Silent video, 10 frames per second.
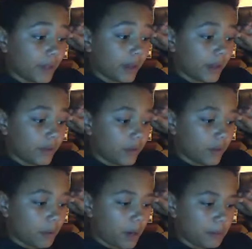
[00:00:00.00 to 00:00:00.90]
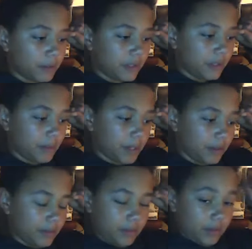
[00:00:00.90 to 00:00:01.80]
as you could probably see by
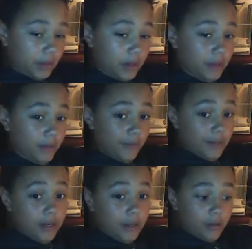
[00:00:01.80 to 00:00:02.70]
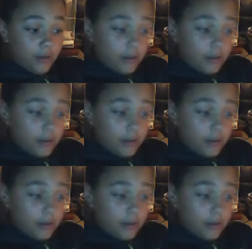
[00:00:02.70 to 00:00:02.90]
the start of the video,